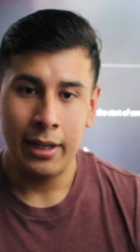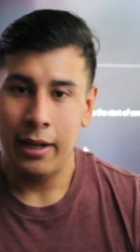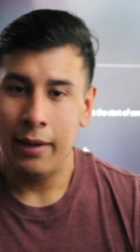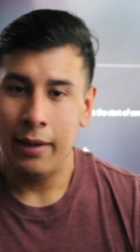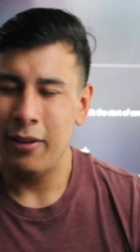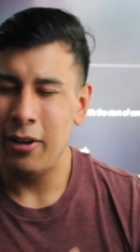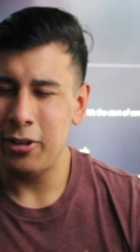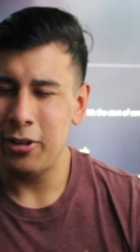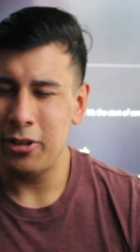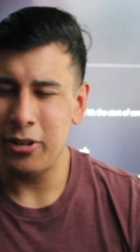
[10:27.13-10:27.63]

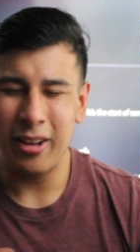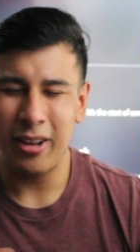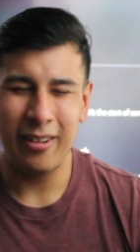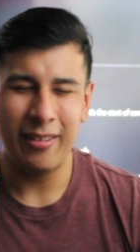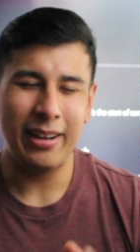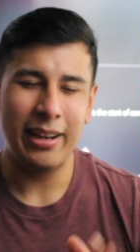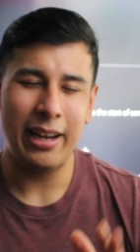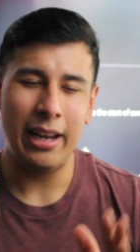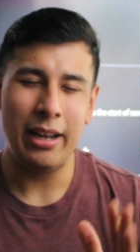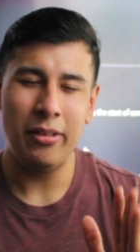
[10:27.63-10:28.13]
They're just talking
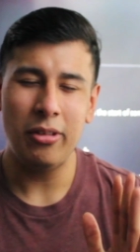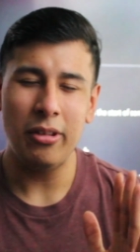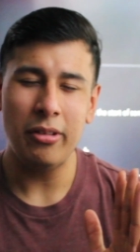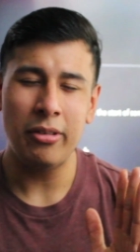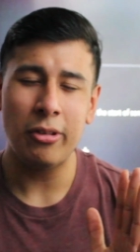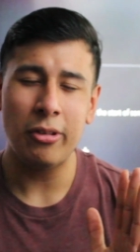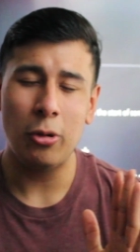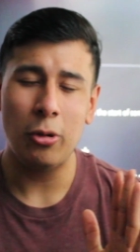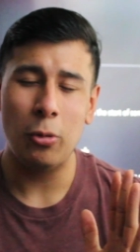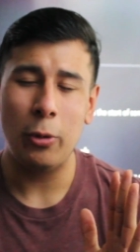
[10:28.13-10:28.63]
like, it's just
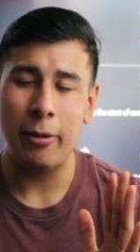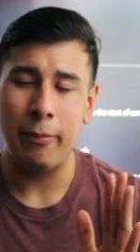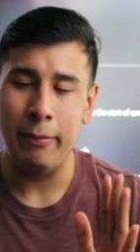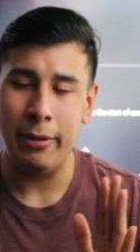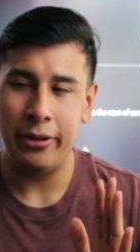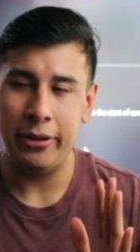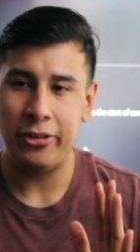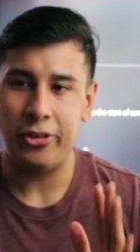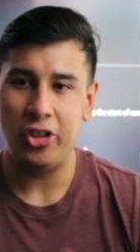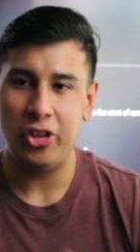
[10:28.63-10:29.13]
so weird.
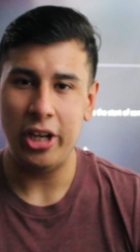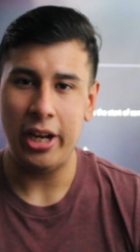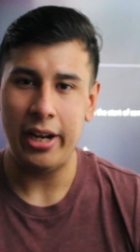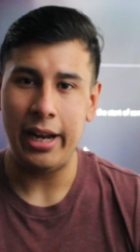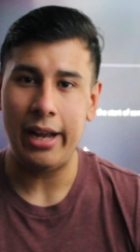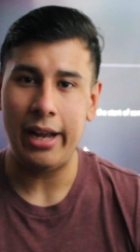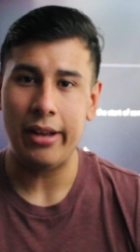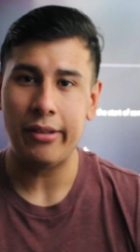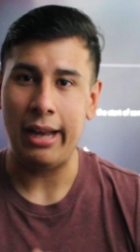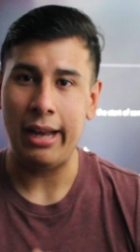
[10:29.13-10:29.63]
Miss Jen
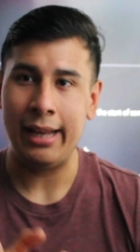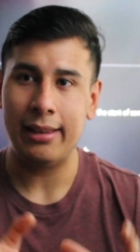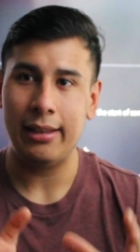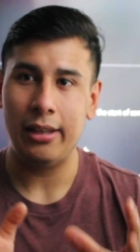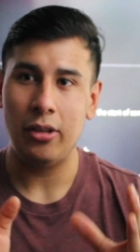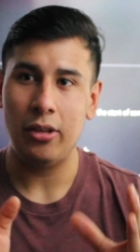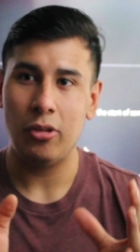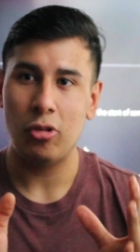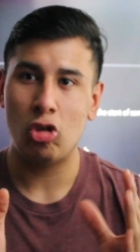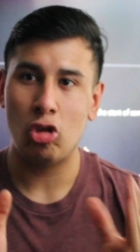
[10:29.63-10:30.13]
has at
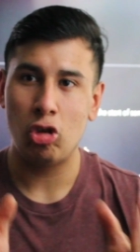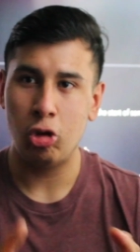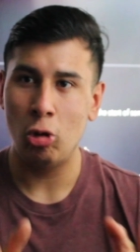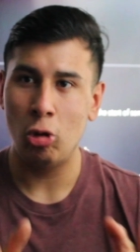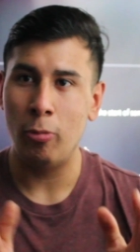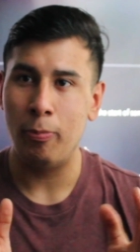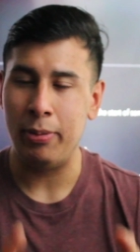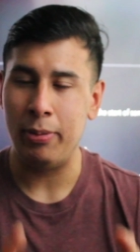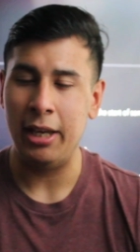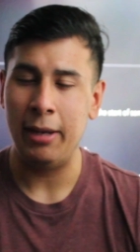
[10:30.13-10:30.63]
least two
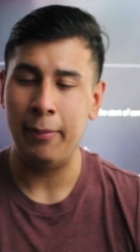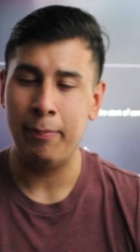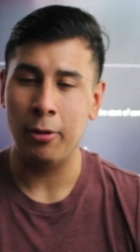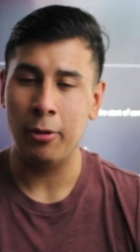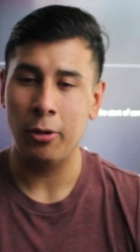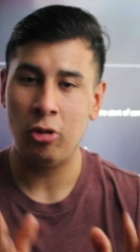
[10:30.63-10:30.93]
people,